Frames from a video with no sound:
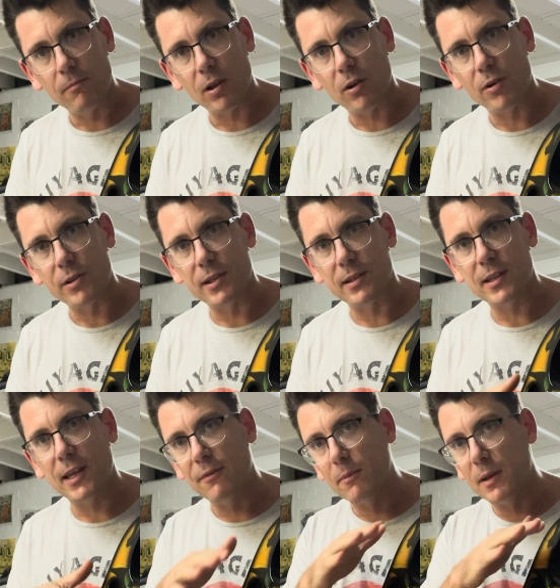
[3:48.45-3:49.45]
because it's
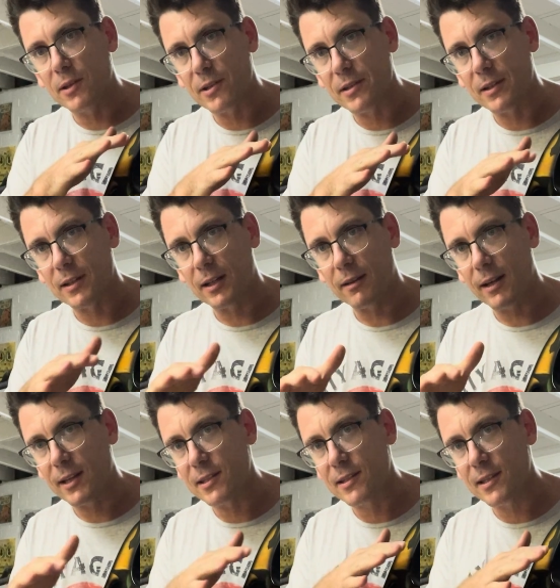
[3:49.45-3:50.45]
giving me just
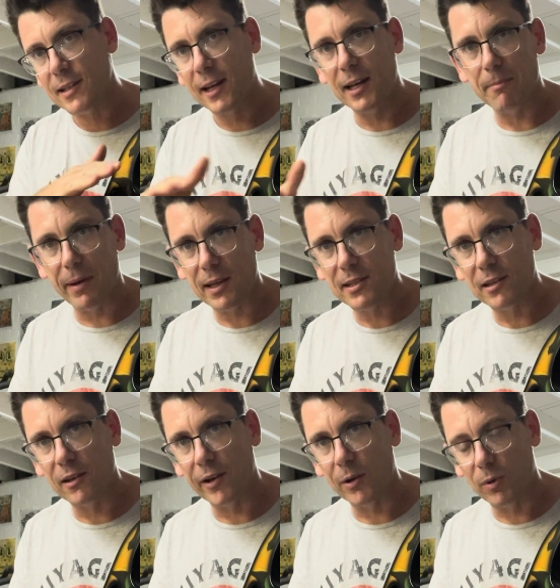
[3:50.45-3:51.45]
a steady bass
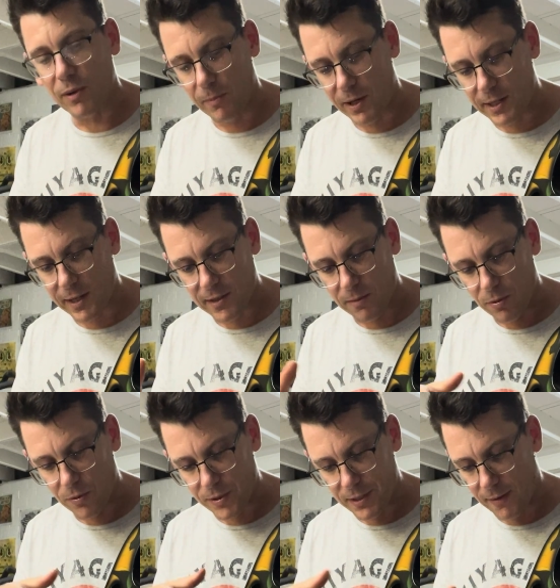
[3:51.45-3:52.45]
line with my
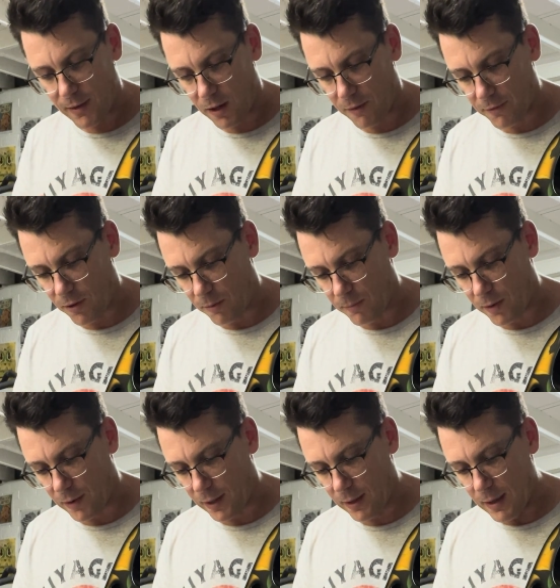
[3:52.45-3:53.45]
decibels, and then I've got my